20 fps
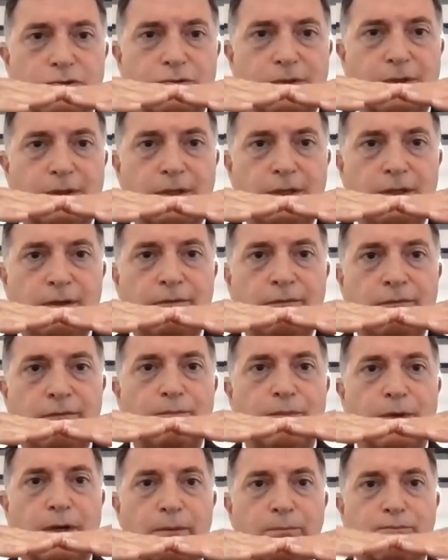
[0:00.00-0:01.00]
to this,
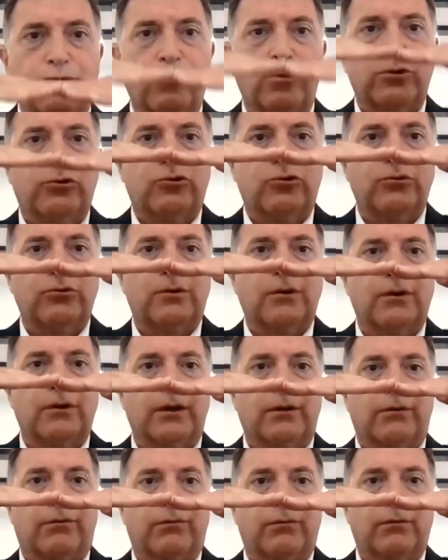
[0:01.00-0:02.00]
but it brought you to
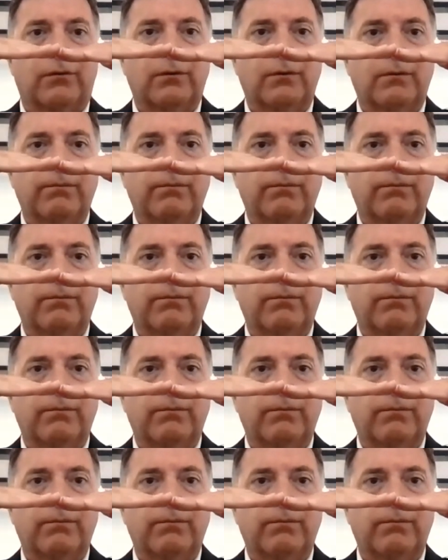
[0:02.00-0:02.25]
this.